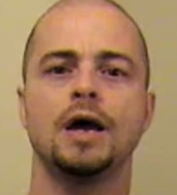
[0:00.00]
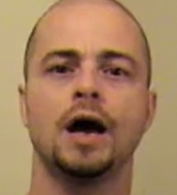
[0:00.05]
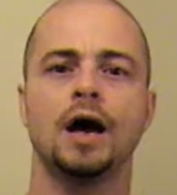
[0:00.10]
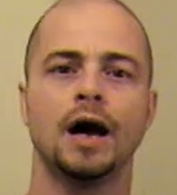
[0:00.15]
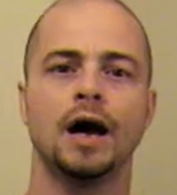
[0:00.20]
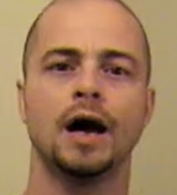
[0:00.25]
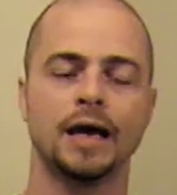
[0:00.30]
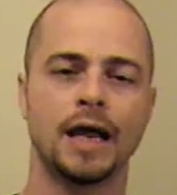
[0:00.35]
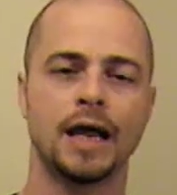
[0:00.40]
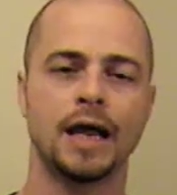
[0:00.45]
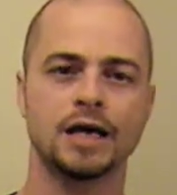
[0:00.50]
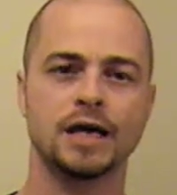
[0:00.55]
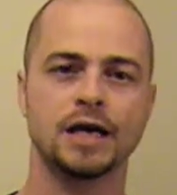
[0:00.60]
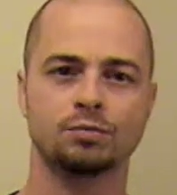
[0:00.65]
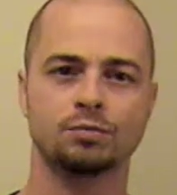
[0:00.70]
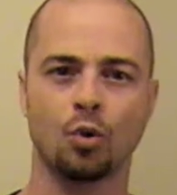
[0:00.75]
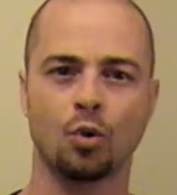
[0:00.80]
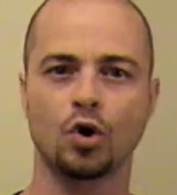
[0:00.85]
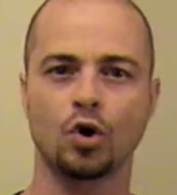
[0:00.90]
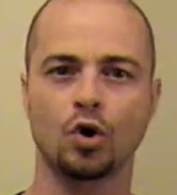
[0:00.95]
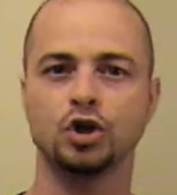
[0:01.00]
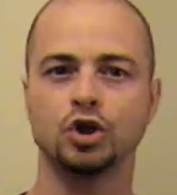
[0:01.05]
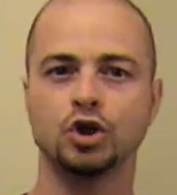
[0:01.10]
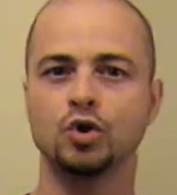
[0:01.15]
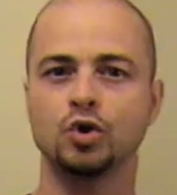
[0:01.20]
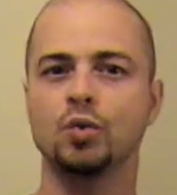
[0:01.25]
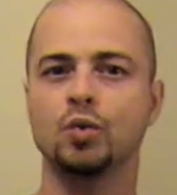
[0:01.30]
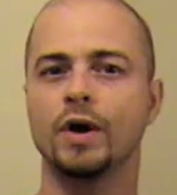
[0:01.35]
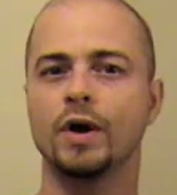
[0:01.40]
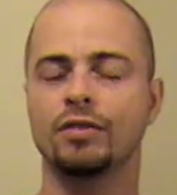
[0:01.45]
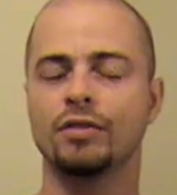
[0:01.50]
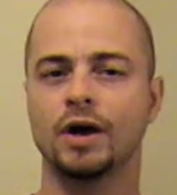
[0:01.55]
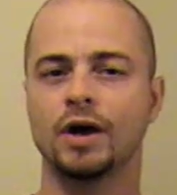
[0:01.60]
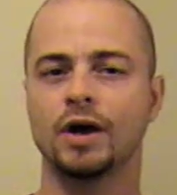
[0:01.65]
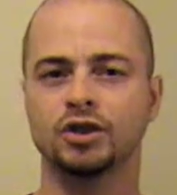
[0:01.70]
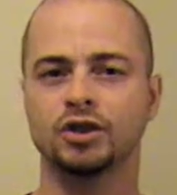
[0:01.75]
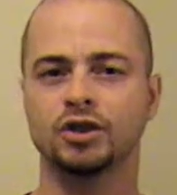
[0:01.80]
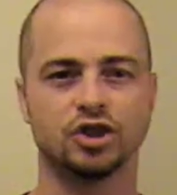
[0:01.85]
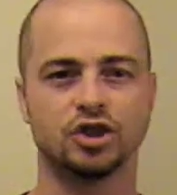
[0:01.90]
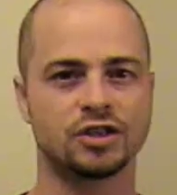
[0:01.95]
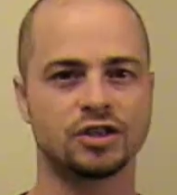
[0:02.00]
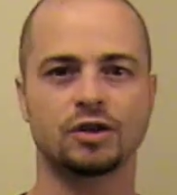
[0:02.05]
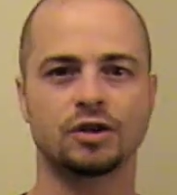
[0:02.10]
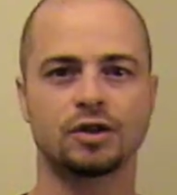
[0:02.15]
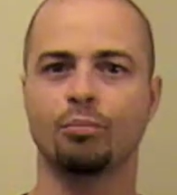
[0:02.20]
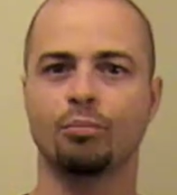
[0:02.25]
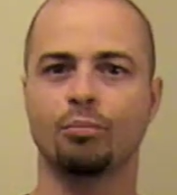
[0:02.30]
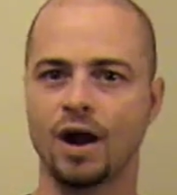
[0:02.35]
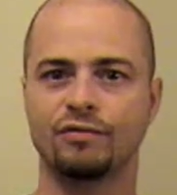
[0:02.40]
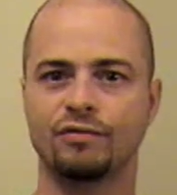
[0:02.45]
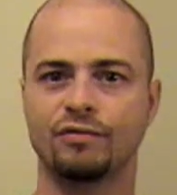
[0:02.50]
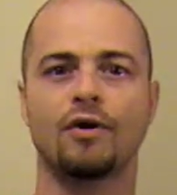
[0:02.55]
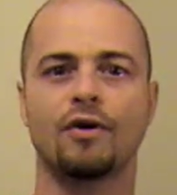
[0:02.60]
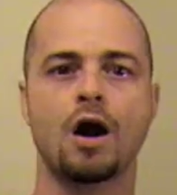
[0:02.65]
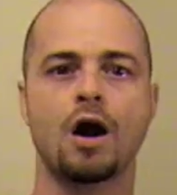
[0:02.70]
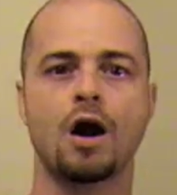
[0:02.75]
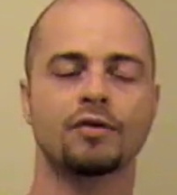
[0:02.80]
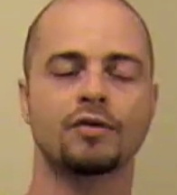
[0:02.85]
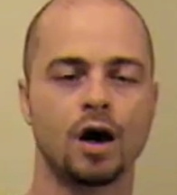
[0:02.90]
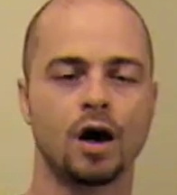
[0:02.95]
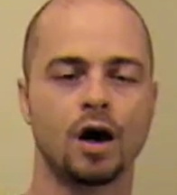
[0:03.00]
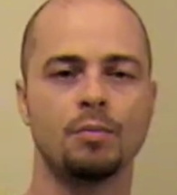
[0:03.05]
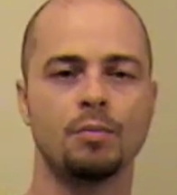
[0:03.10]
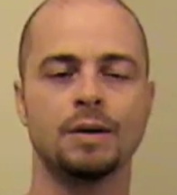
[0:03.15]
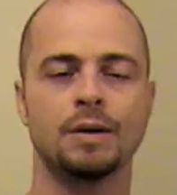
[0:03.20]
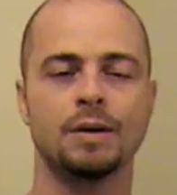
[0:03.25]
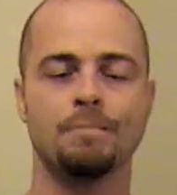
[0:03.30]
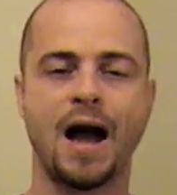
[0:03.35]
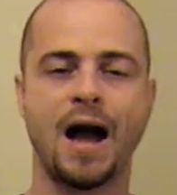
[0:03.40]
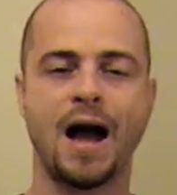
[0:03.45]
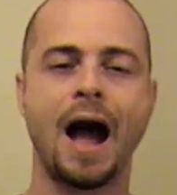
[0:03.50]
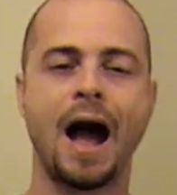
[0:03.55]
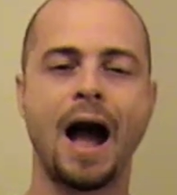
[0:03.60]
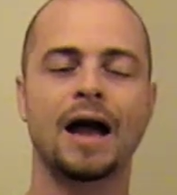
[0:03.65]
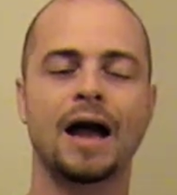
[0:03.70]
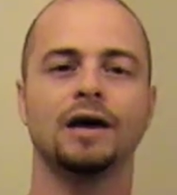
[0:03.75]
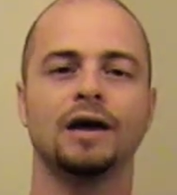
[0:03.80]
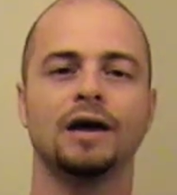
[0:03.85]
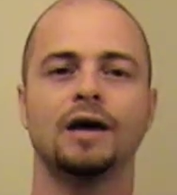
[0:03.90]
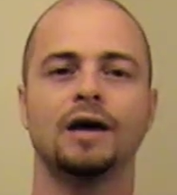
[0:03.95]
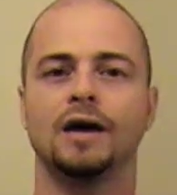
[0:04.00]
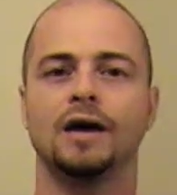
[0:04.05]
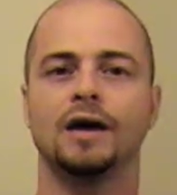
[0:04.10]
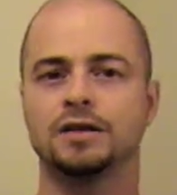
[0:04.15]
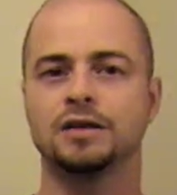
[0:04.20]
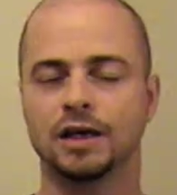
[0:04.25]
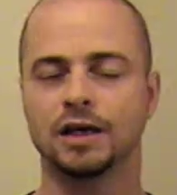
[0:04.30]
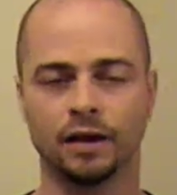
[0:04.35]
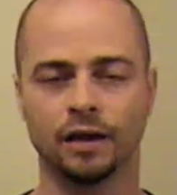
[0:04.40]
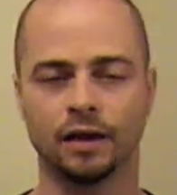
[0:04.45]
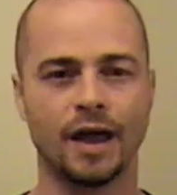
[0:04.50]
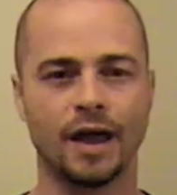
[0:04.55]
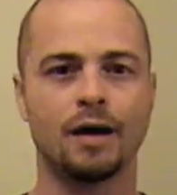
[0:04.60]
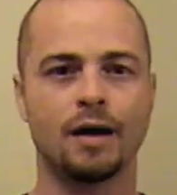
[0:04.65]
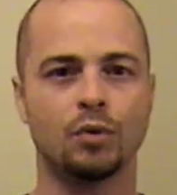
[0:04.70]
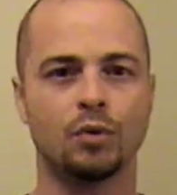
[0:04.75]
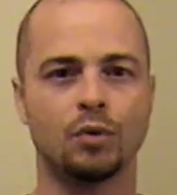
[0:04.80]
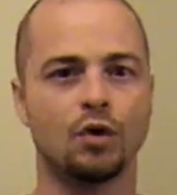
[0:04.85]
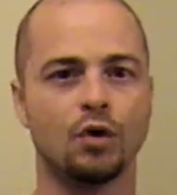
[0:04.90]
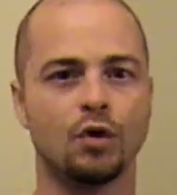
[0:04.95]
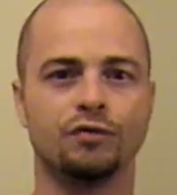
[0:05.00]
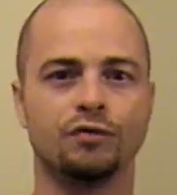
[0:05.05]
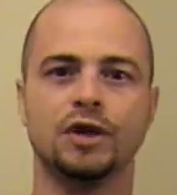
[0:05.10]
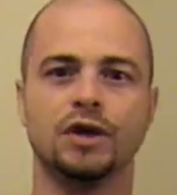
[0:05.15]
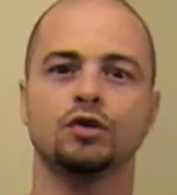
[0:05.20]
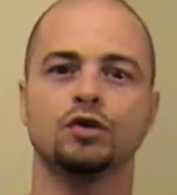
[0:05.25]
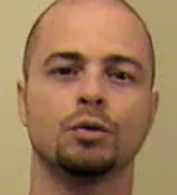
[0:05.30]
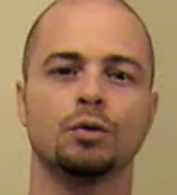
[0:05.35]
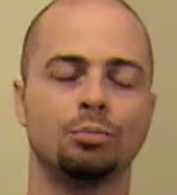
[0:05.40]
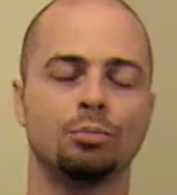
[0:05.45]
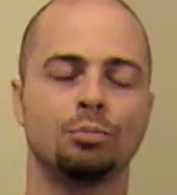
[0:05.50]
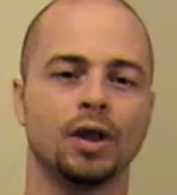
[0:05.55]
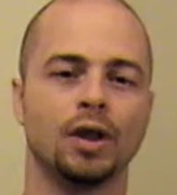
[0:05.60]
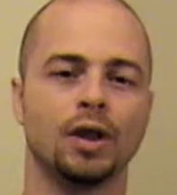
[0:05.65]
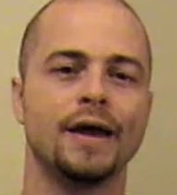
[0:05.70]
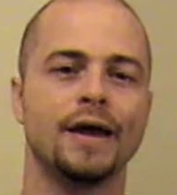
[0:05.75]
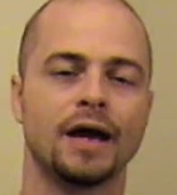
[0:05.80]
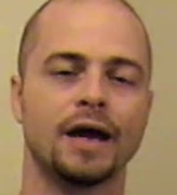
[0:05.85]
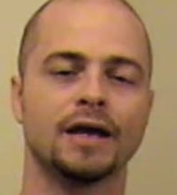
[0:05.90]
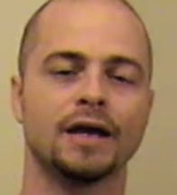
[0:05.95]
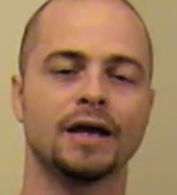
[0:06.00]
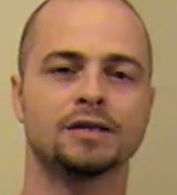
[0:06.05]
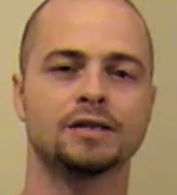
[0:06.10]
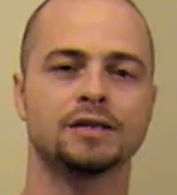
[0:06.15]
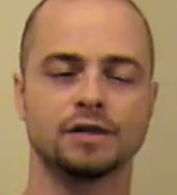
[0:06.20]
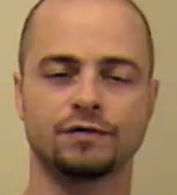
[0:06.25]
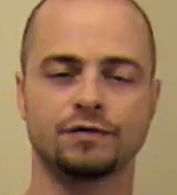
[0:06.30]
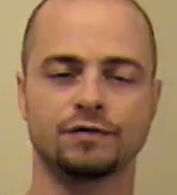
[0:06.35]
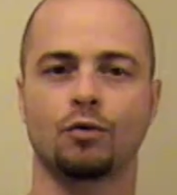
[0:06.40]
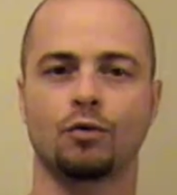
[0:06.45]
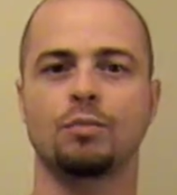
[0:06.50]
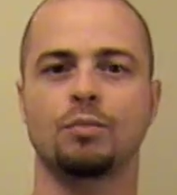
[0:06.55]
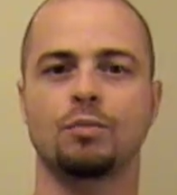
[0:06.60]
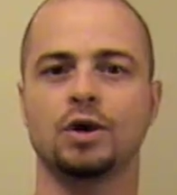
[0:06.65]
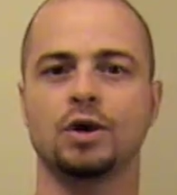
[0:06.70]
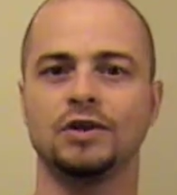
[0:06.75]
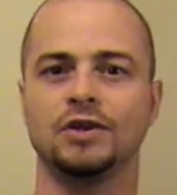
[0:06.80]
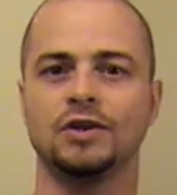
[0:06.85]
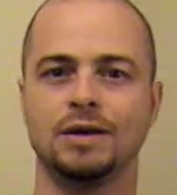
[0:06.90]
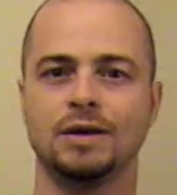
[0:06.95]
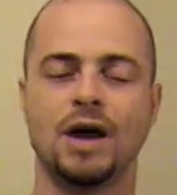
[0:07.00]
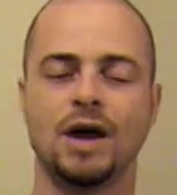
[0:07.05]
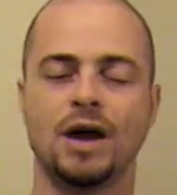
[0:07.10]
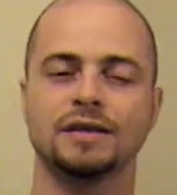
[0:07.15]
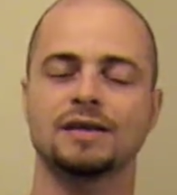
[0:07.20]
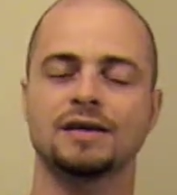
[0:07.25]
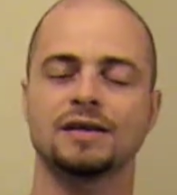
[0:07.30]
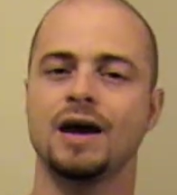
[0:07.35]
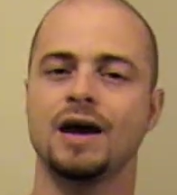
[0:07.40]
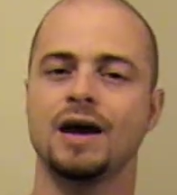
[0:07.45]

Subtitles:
It has more to do with just Brett Favre coming back to Lambeau Field to play against his former teammates.